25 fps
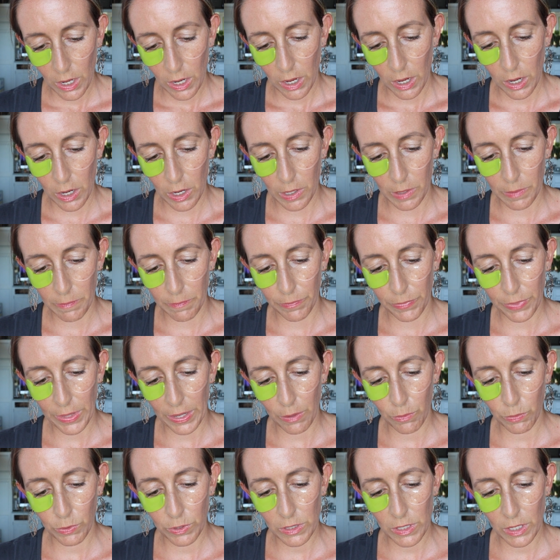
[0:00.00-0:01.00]
Um,
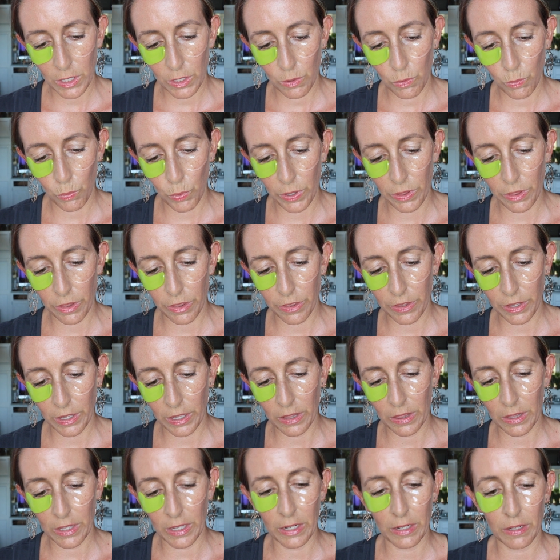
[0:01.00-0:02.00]
that was kind of one
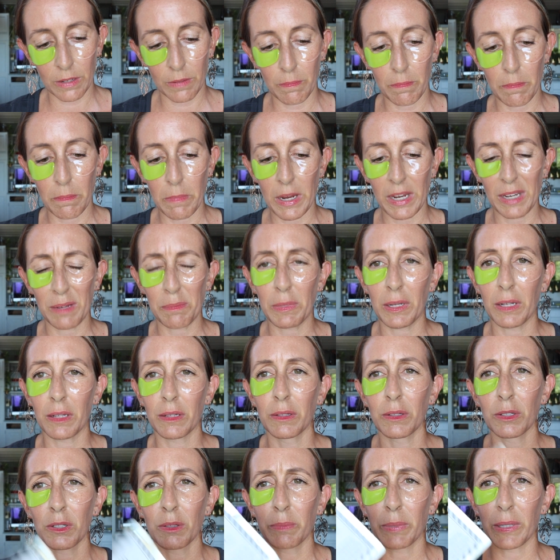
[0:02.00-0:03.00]
thing that made me a
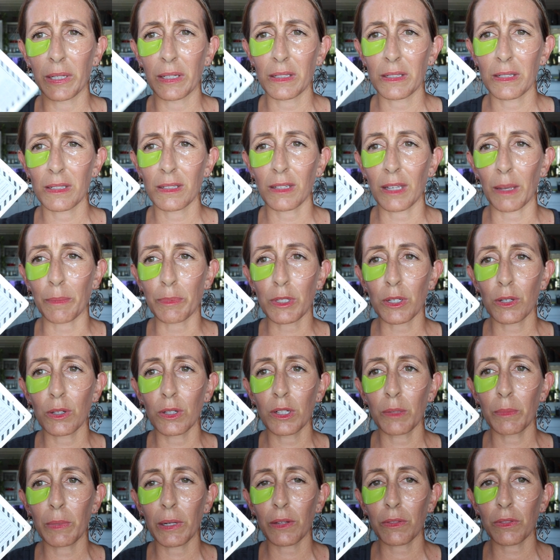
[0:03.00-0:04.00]
little bit
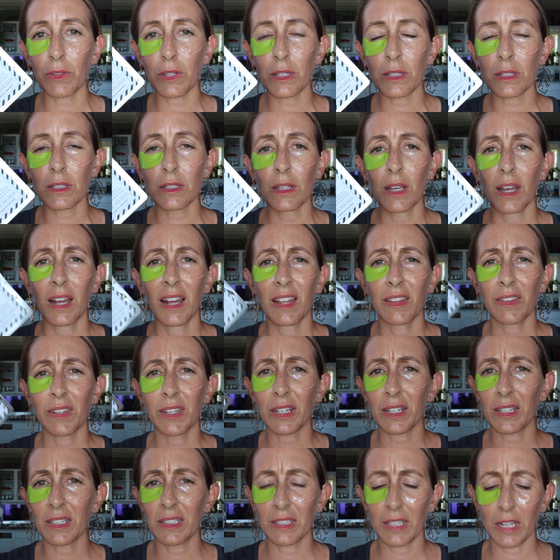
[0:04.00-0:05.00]
skeptical about this, that
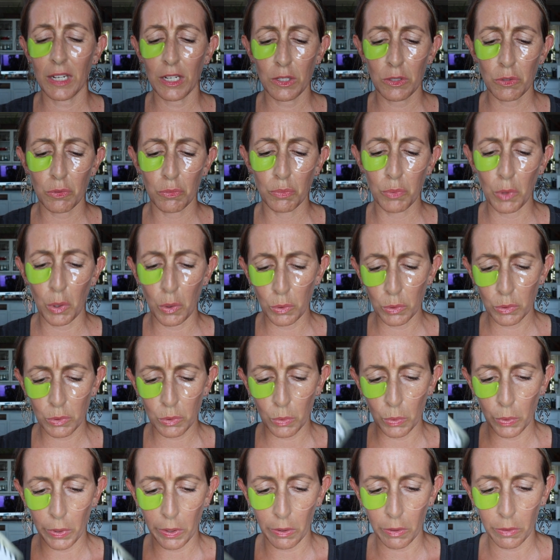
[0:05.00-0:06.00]
it contains rose
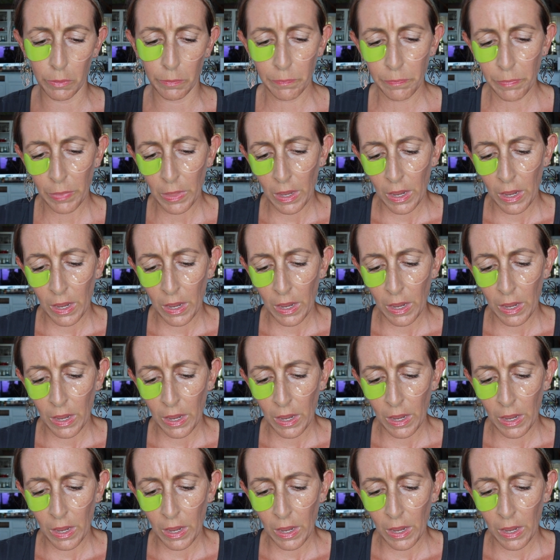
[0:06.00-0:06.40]
oil.